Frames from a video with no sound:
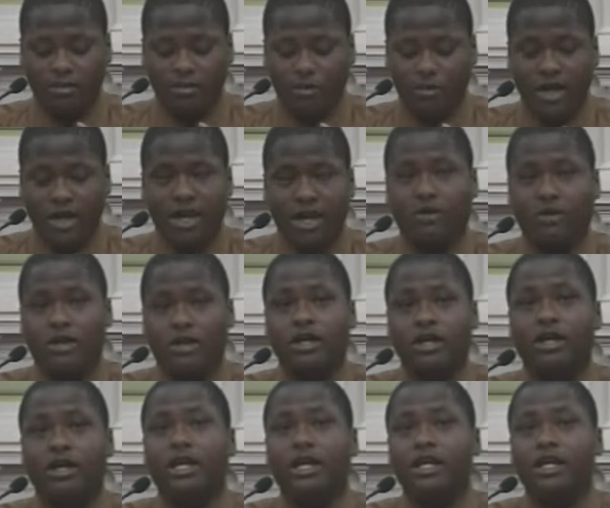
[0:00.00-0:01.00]
poor
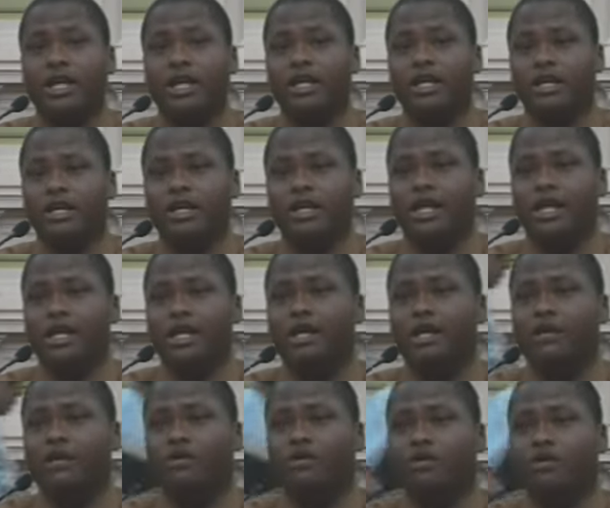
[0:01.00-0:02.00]
county, that
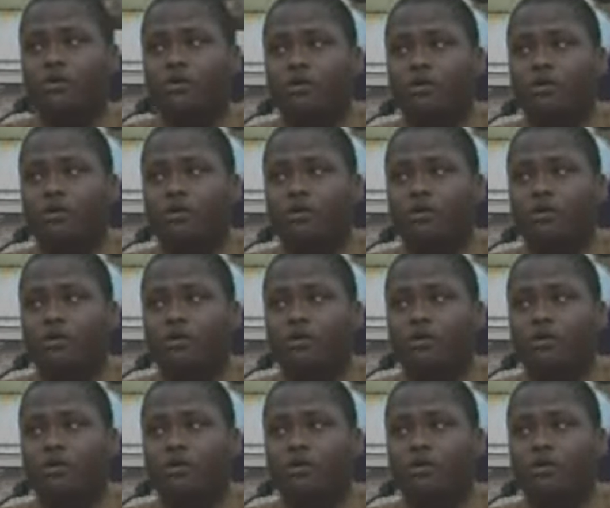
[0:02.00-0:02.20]
they